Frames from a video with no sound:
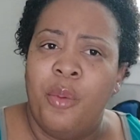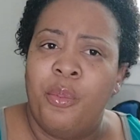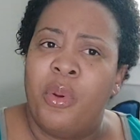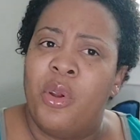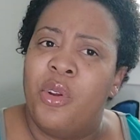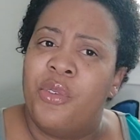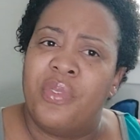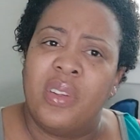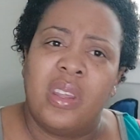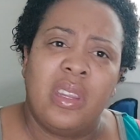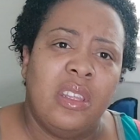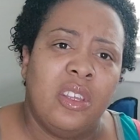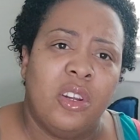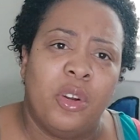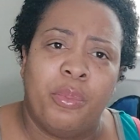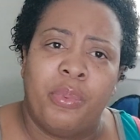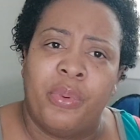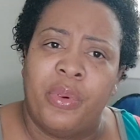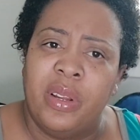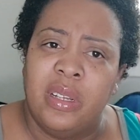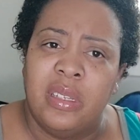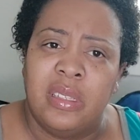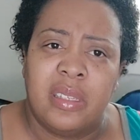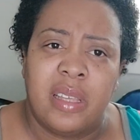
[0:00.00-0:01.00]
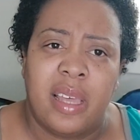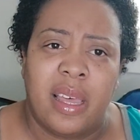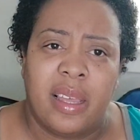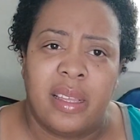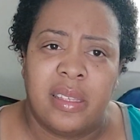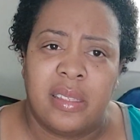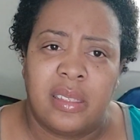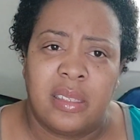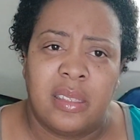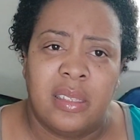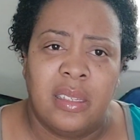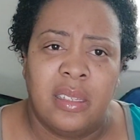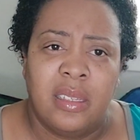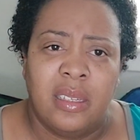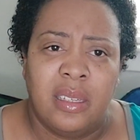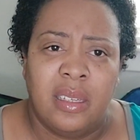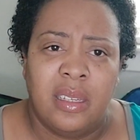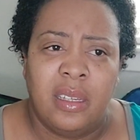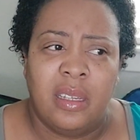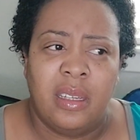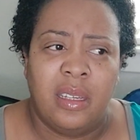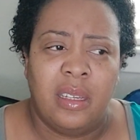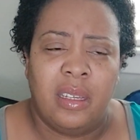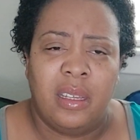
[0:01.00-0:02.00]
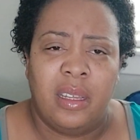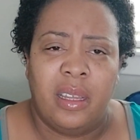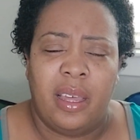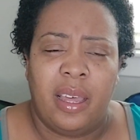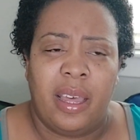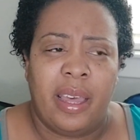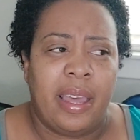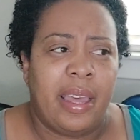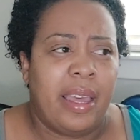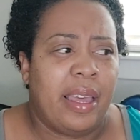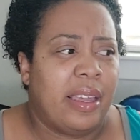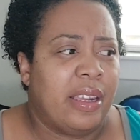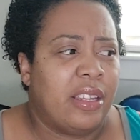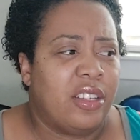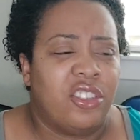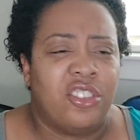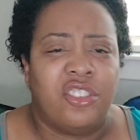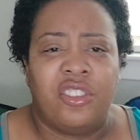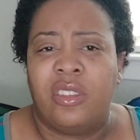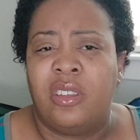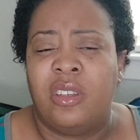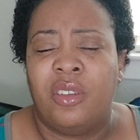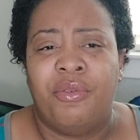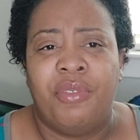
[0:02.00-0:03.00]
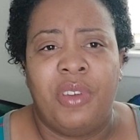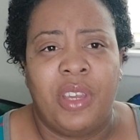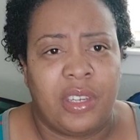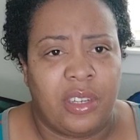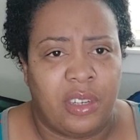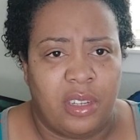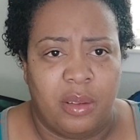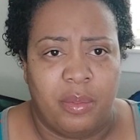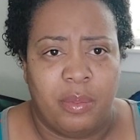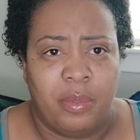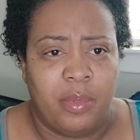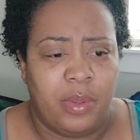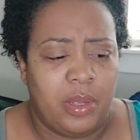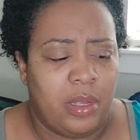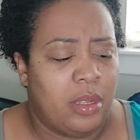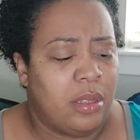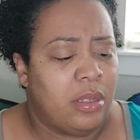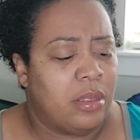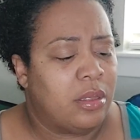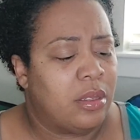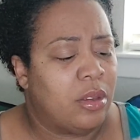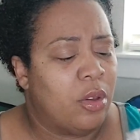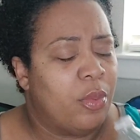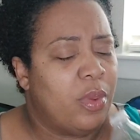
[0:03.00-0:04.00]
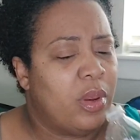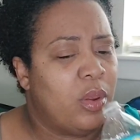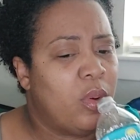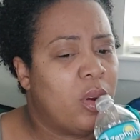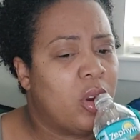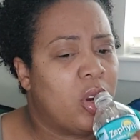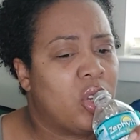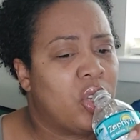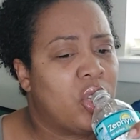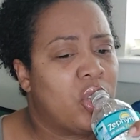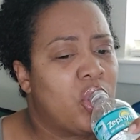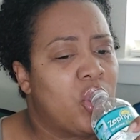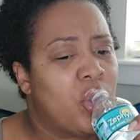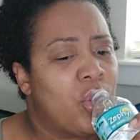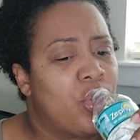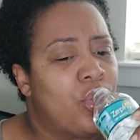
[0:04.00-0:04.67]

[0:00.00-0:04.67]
perfect little princess. And the victim, in so many words.